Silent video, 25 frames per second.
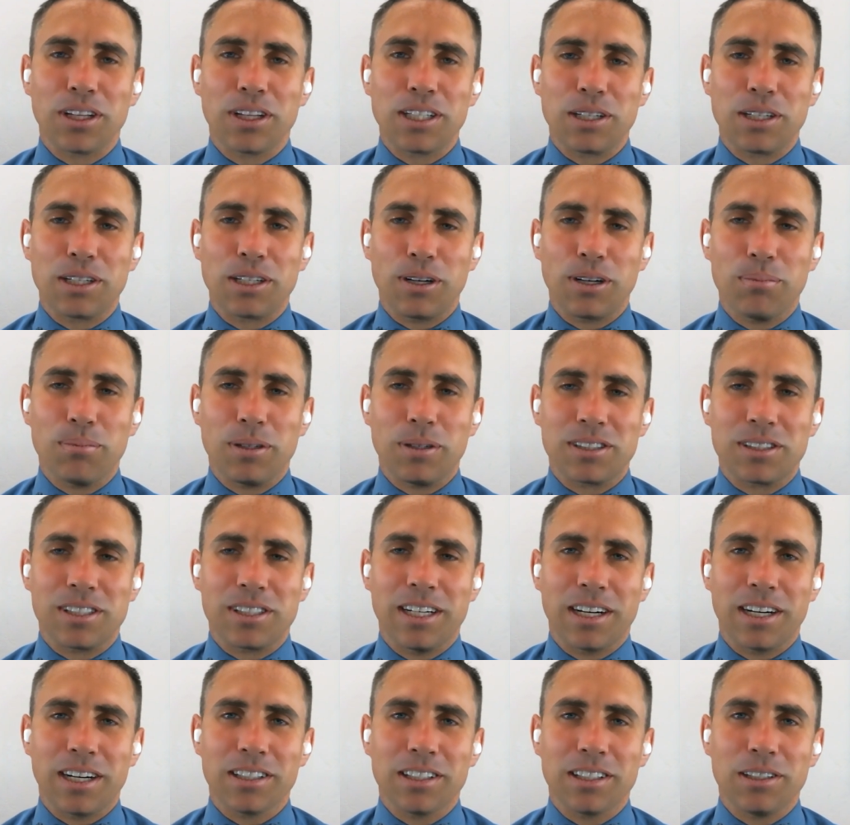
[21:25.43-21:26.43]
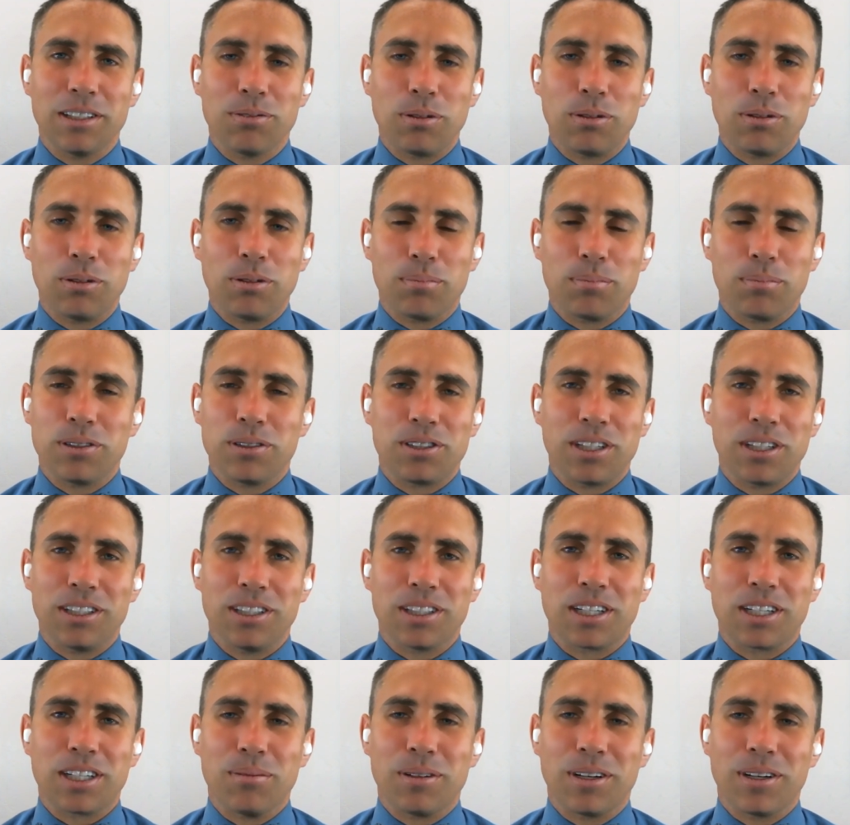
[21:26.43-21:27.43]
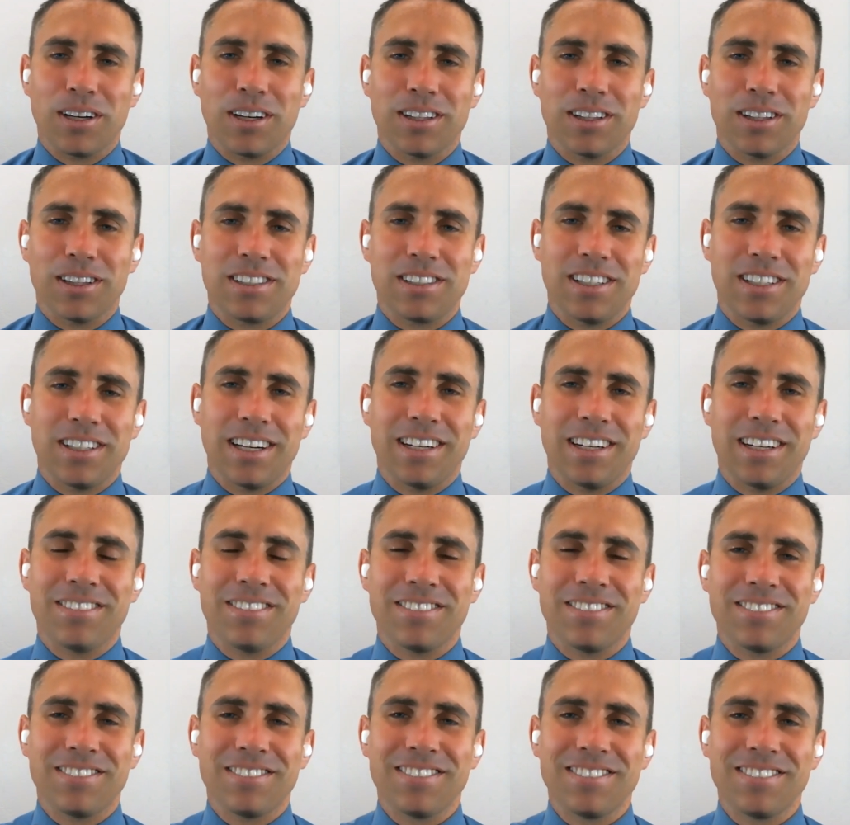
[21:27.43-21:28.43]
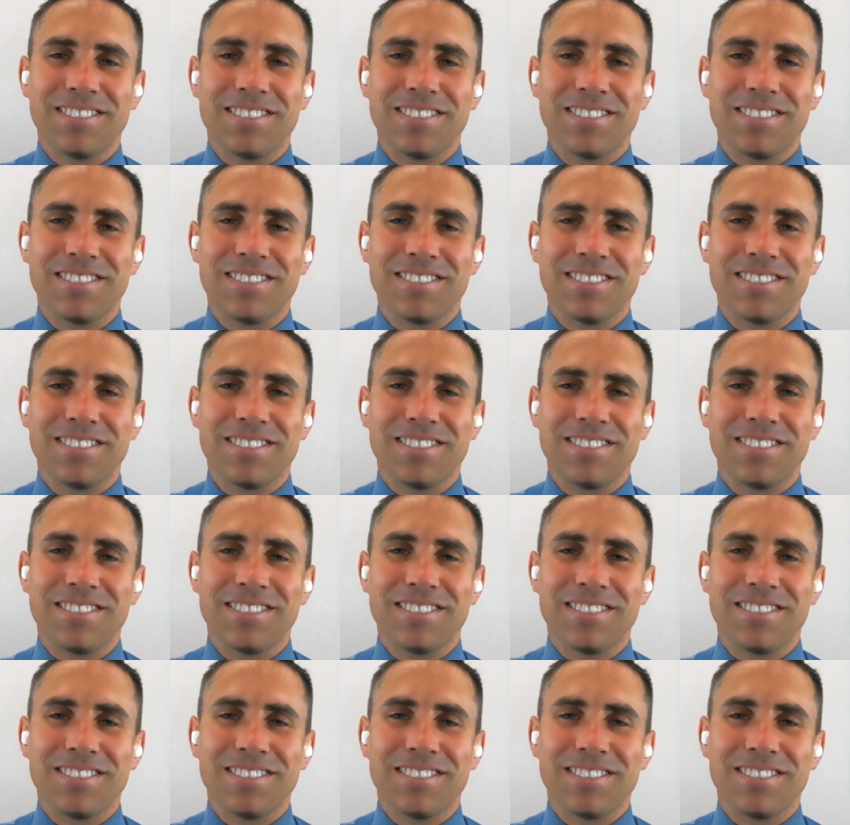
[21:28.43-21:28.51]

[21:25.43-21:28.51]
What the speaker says: Well, thank you very much, Natalie. I appreciate you coming on today.